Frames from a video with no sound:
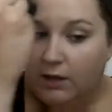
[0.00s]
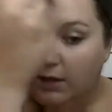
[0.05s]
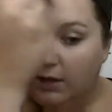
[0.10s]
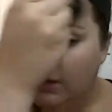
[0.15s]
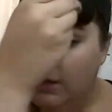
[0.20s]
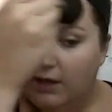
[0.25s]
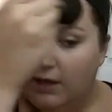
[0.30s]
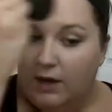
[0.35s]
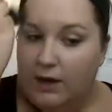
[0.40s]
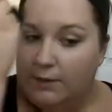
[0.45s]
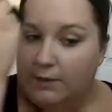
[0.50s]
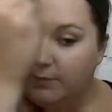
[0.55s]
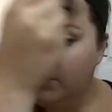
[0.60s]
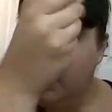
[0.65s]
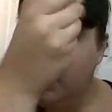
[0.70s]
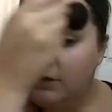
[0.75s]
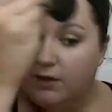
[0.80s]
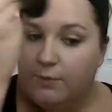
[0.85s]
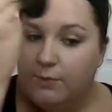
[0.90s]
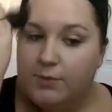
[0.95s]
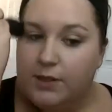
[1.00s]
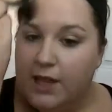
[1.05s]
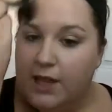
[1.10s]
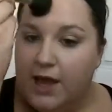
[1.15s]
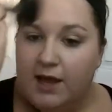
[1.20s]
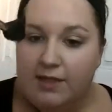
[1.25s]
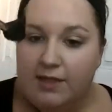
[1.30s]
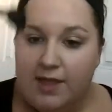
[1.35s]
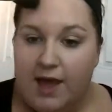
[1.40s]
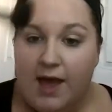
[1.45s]
and I'm going to
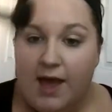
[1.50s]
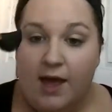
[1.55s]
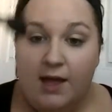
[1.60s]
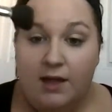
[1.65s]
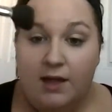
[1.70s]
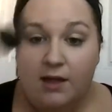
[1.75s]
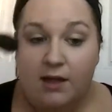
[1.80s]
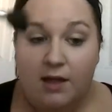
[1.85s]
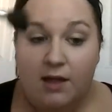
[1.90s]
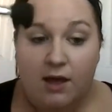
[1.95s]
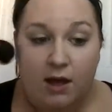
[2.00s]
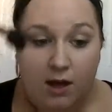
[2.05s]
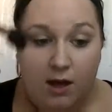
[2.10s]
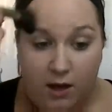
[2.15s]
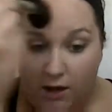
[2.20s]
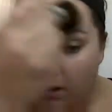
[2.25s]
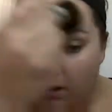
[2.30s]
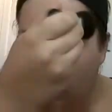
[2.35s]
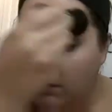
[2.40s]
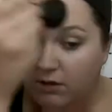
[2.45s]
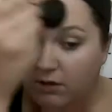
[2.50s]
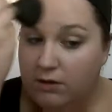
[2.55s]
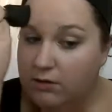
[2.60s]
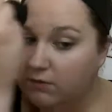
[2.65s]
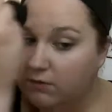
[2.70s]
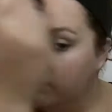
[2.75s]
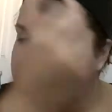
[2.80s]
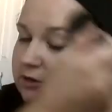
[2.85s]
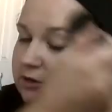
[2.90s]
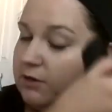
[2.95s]
apply that all
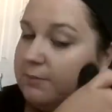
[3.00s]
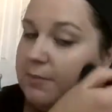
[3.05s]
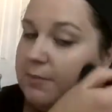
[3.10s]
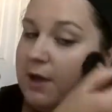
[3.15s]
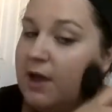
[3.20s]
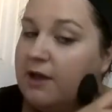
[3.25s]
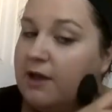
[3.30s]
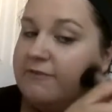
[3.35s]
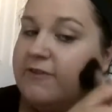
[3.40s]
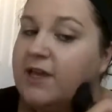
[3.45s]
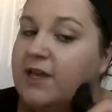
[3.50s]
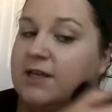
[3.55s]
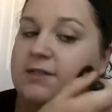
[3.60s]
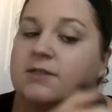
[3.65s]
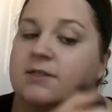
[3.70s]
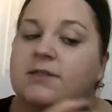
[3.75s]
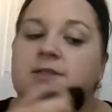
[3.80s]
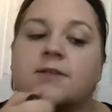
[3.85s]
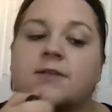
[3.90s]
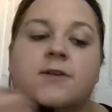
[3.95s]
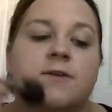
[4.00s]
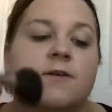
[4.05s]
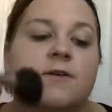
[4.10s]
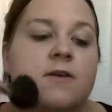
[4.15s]
over my face.